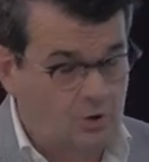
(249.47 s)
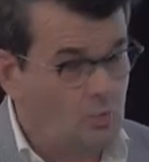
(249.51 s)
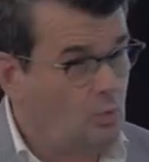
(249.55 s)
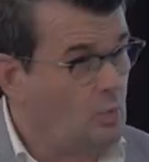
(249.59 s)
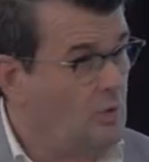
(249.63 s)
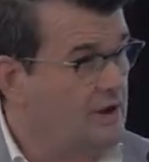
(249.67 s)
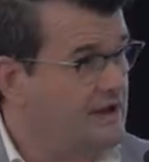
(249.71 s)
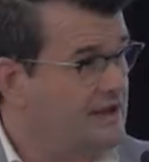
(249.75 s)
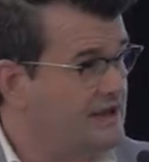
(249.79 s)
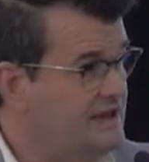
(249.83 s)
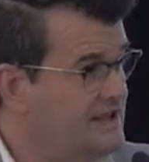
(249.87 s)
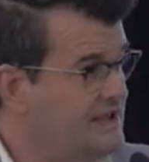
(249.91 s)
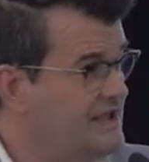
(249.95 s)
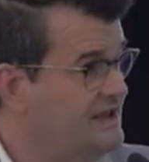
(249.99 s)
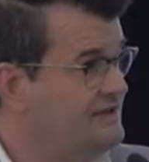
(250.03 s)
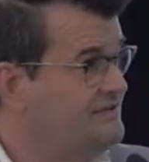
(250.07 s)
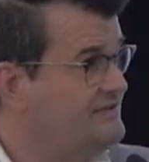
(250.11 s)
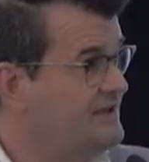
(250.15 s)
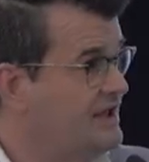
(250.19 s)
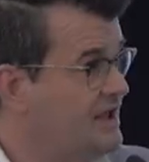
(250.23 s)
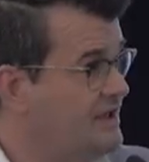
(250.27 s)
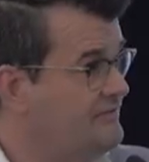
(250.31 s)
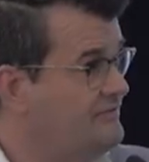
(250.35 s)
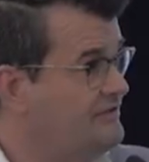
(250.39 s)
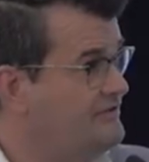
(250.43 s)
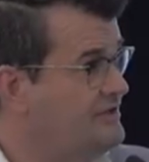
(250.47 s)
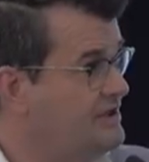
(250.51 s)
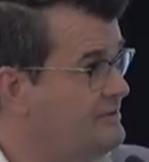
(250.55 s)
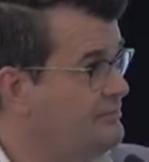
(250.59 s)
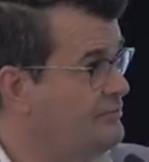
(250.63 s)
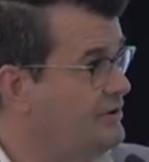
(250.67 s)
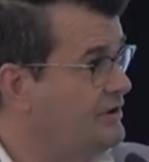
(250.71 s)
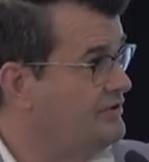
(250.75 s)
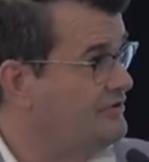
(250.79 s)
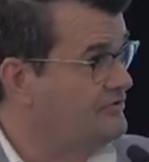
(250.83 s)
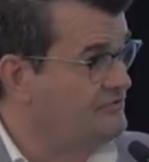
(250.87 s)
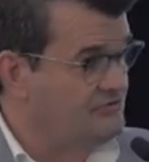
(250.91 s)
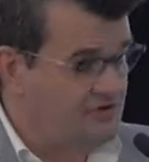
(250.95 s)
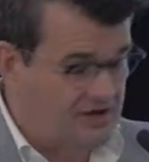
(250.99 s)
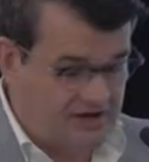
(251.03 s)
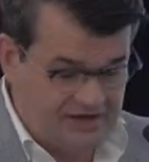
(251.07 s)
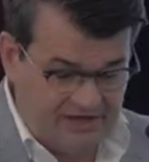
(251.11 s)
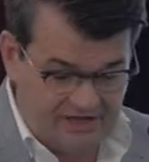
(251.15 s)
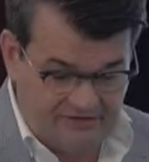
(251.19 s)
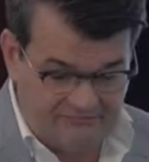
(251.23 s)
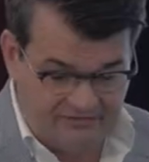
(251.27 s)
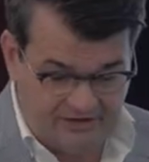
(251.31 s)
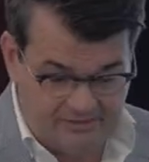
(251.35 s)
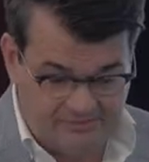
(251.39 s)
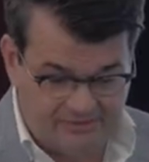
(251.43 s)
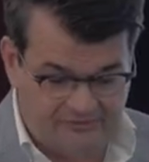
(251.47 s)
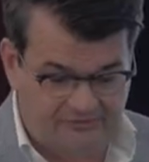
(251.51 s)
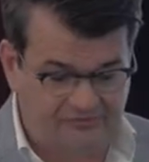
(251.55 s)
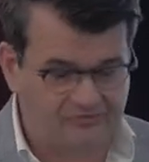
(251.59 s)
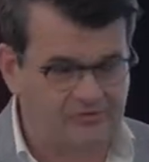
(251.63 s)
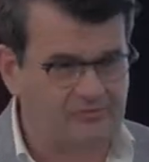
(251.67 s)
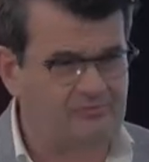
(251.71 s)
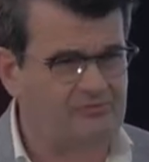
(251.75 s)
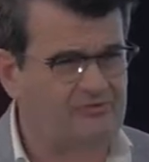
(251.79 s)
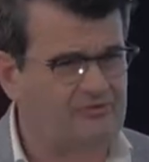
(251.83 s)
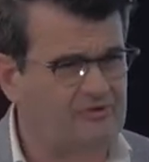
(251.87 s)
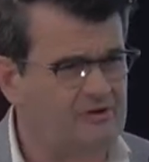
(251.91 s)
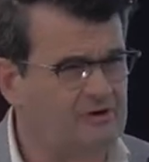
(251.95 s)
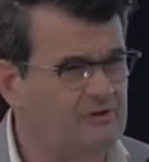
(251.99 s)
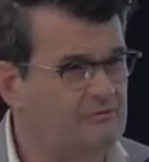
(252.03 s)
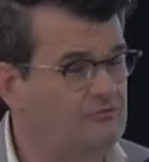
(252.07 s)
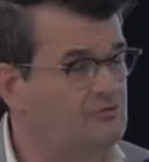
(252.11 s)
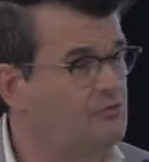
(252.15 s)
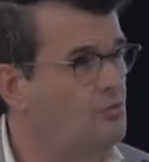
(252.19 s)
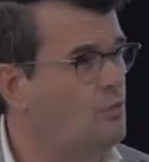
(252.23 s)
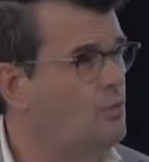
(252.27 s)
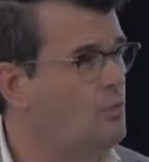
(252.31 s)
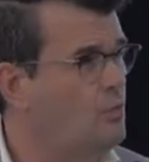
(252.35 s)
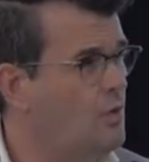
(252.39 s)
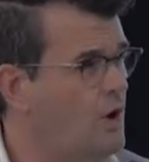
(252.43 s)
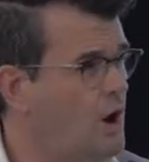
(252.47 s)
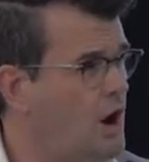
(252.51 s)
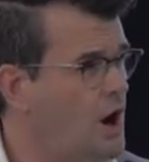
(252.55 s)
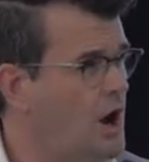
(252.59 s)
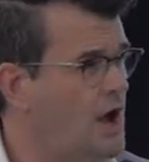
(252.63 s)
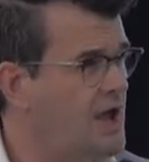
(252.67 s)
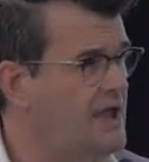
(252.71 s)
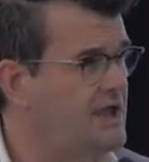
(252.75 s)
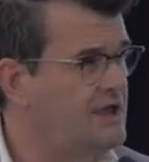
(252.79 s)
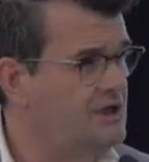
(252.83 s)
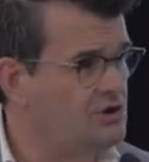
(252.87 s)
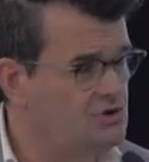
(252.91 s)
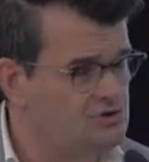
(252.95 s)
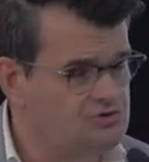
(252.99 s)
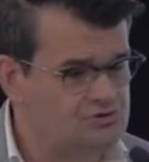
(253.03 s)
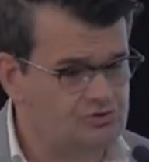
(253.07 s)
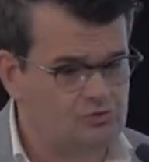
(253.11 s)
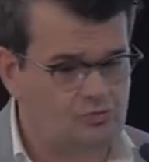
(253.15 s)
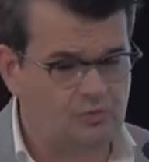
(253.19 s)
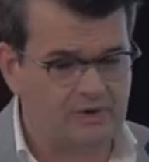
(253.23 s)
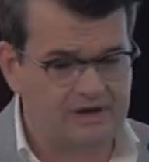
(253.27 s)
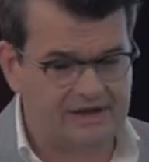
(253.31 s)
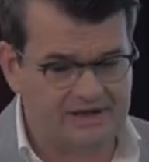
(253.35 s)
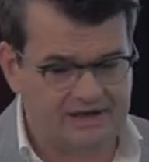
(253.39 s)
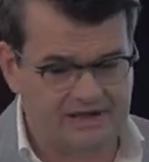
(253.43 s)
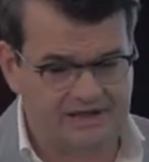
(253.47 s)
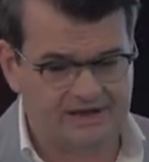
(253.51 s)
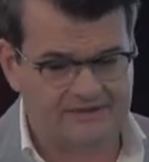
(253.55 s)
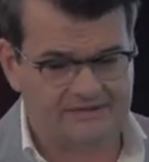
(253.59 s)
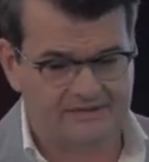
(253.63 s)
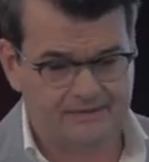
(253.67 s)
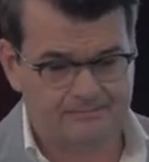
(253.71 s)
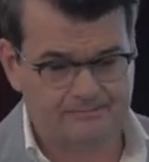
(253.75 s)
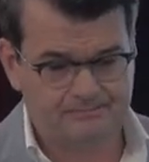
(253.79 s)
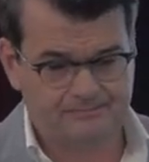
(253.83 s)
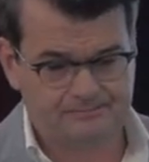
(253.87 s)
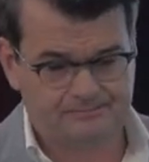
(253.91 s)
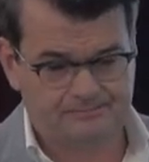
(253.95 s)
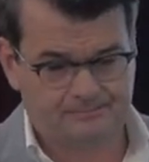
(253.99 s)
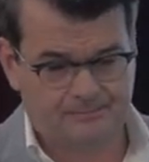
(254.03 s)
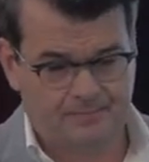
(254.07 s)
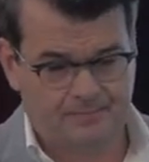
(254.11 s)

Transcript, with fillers: we need to have a deeper understanding of limits themselves. Why do we need them?